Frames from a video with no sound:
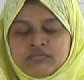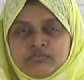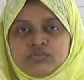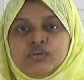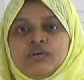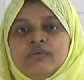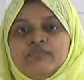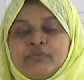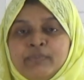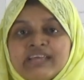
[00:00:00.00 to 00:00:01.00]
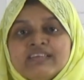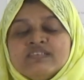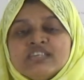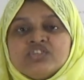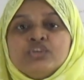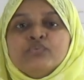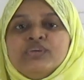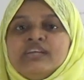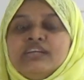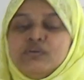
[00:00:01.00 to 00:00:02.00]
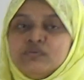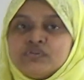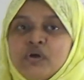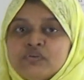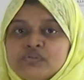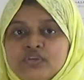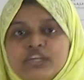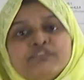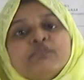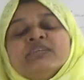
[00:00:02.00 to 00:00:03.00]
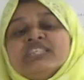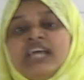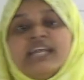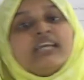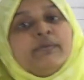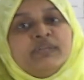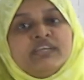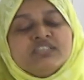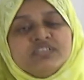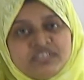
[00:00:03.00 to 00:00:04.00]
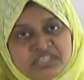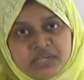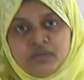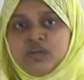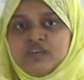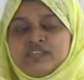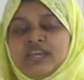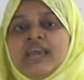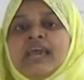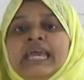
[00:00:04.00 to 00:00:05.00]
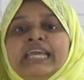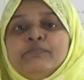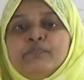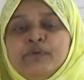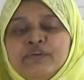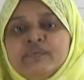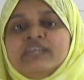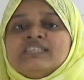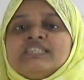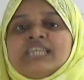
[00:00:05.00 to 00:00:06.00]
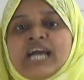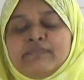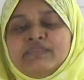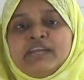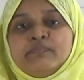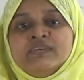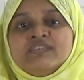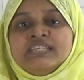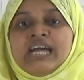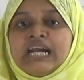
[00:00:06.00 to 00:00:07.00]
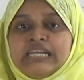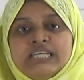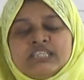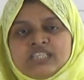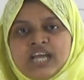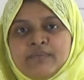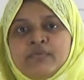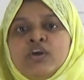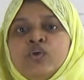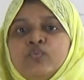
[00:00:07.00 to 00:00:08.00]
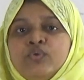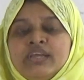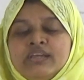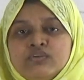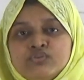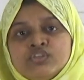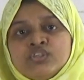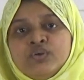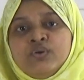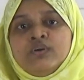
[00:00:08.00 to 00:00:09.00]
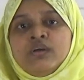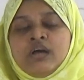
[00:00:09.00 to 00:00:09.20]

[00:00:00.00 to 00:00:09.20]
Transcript: So for banking section we can use also information and communication technology. In previous time, that means in earlier time, we used to